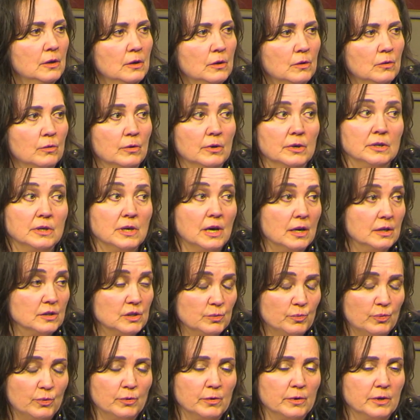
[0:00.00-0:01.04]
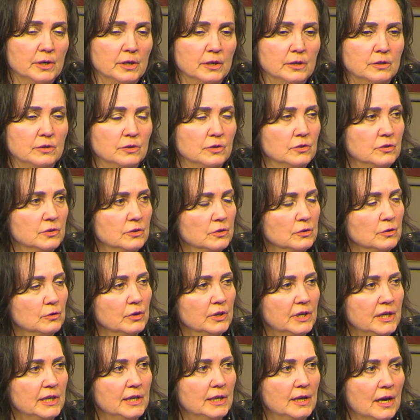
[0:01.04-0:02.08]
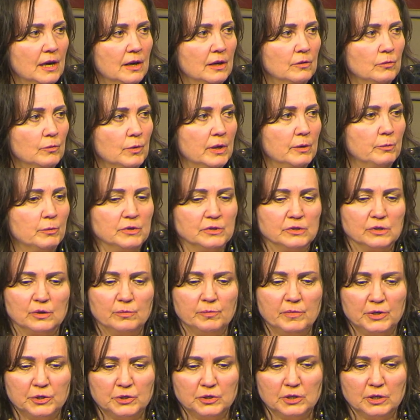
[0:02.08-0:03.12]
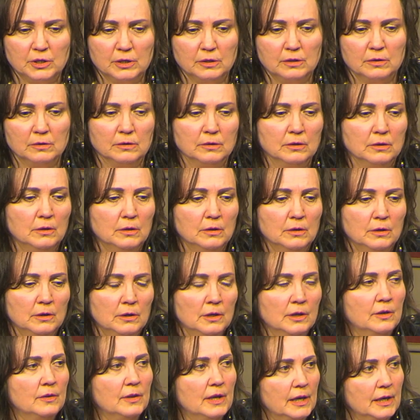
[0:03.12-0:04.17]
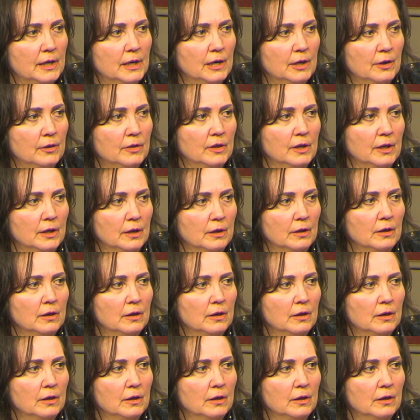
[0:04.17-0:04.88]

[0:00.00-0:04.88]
or not supported, just looking at what was their mission, that kind of thing.